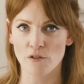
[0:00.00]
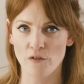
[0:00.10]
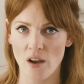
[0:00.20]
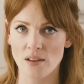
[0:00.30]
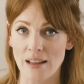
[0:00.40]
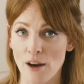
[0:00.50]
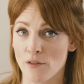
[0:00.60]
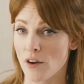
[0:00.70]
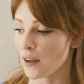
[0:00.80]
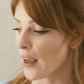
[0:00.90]
the first layer
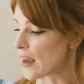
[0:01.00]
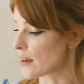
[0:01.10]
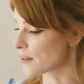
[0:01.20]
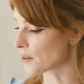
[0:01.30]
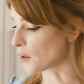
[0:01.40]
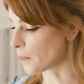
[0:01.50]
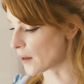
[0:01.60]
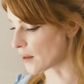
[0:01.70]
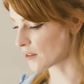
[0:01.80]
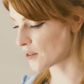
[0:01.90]
of our cake is going to
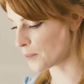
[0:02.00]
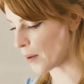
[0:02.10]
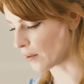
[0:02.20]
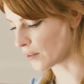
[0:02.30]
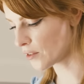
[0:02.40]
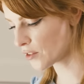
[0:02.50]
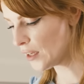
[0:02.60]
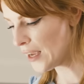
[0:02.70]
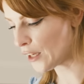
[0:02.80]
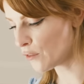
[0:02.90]
be sponge,
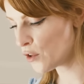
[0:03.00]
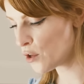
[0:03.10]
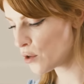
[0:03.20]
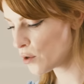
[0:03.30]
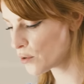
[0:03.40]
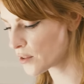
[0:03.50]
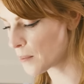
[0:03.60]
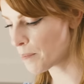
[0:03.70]
and if you use the